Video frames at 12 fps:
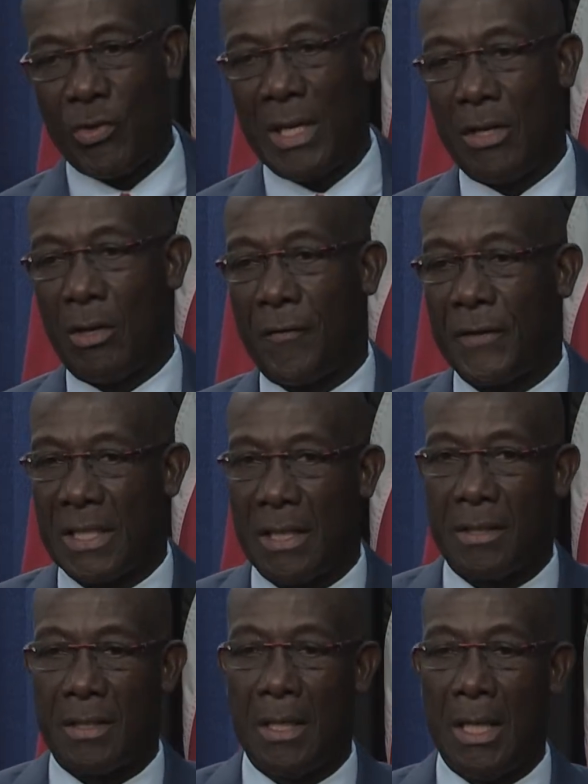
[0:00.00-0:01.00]
trained
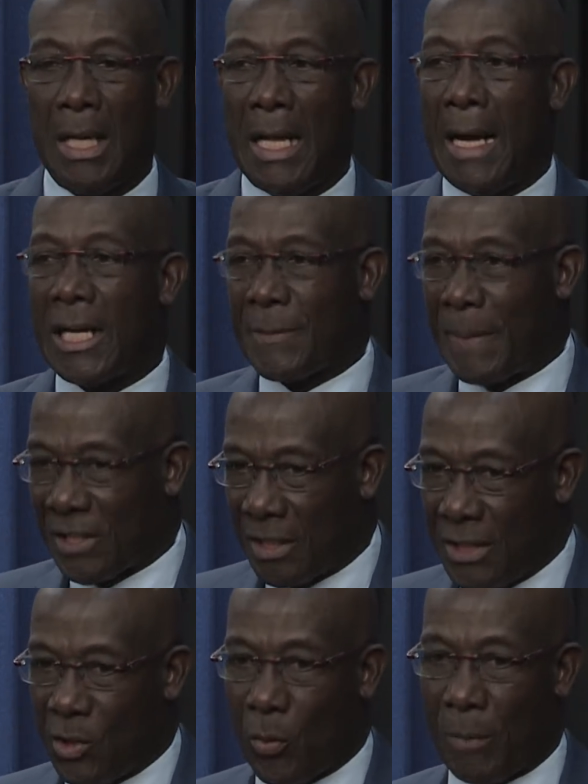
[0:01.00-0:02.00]
officers,
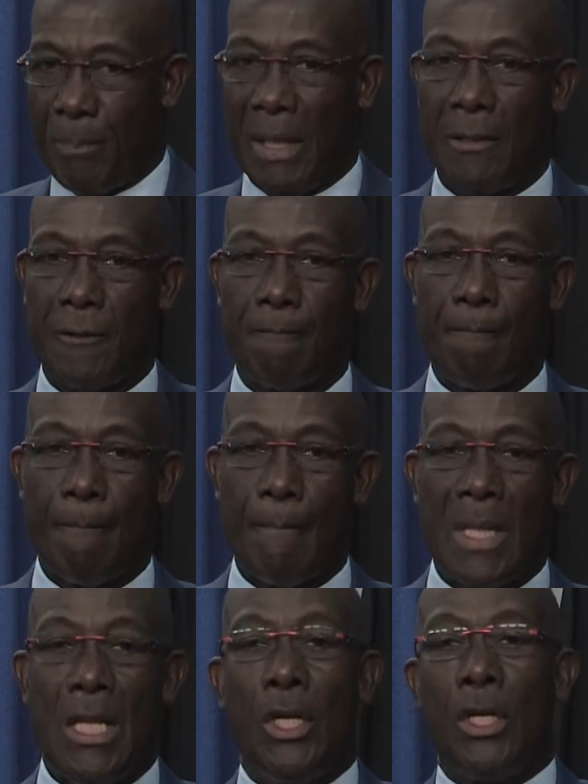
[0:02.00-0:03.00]
specialist equipment
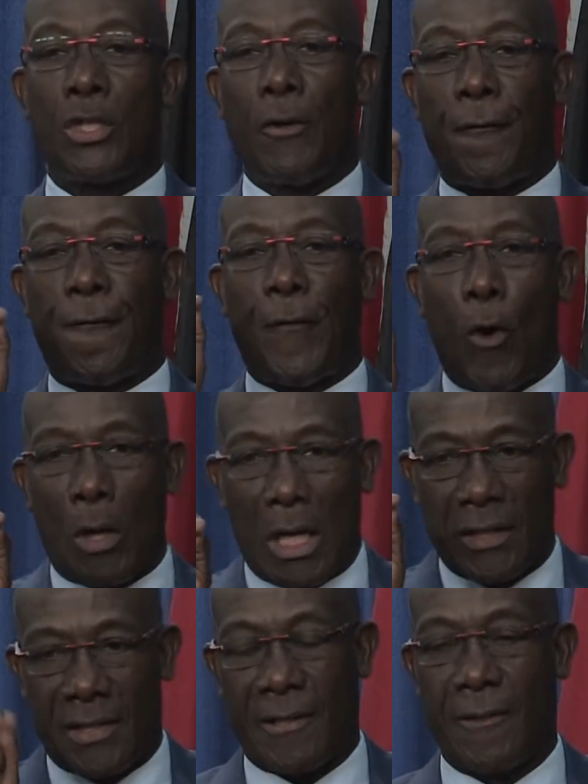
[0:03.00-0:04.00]
to
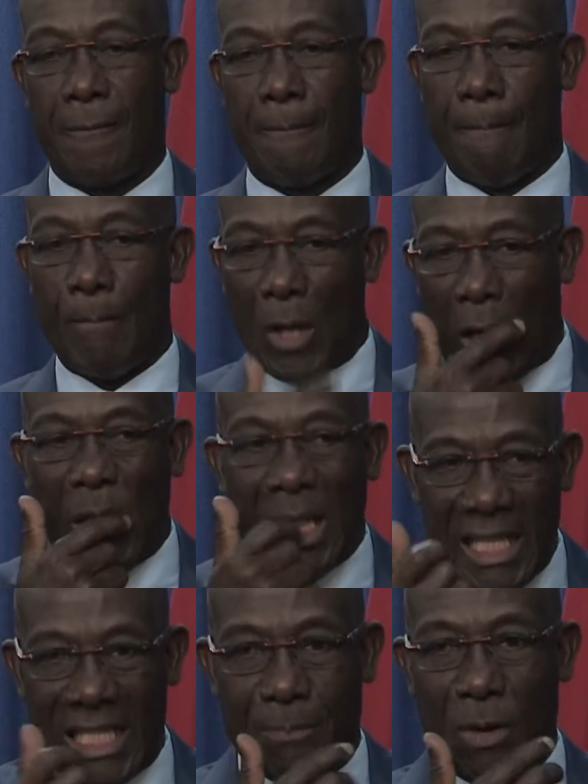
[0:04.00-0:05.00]
focus on
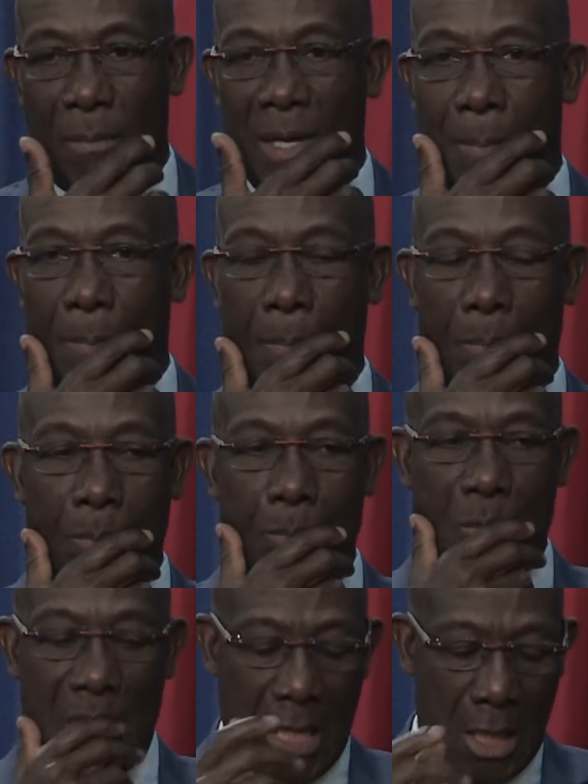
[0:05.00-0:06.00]
this problem.
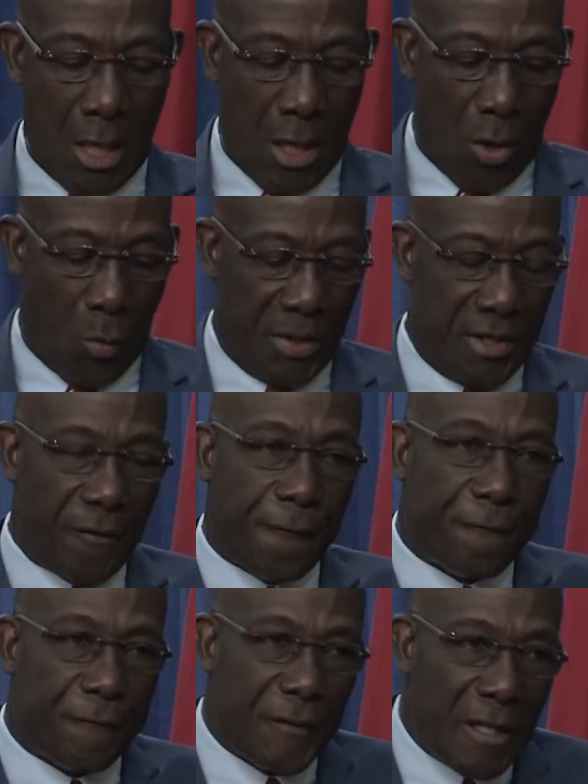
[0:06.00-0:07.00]
One of the
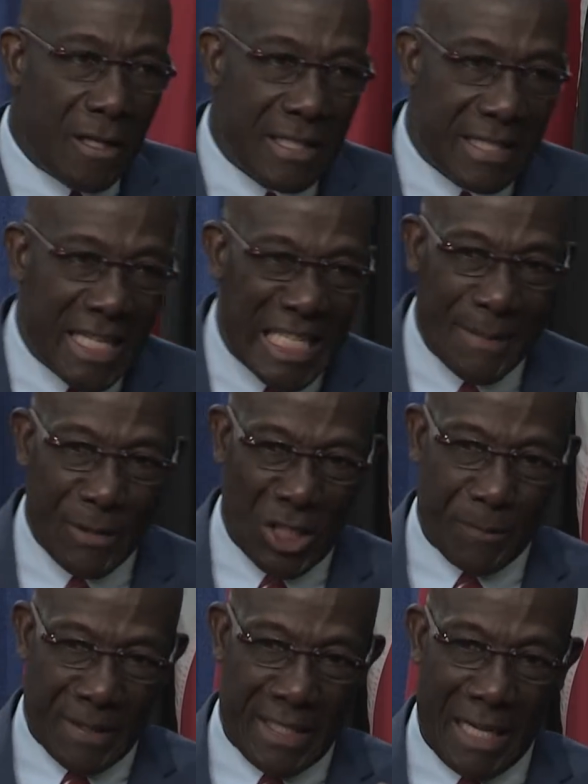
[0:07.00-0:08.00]
first things
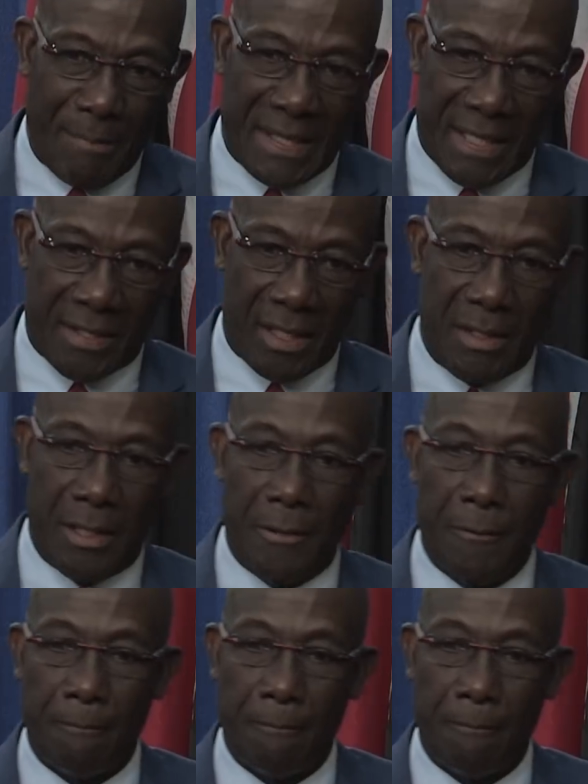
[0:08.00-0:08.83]
Mrs. Prasad Bisesa did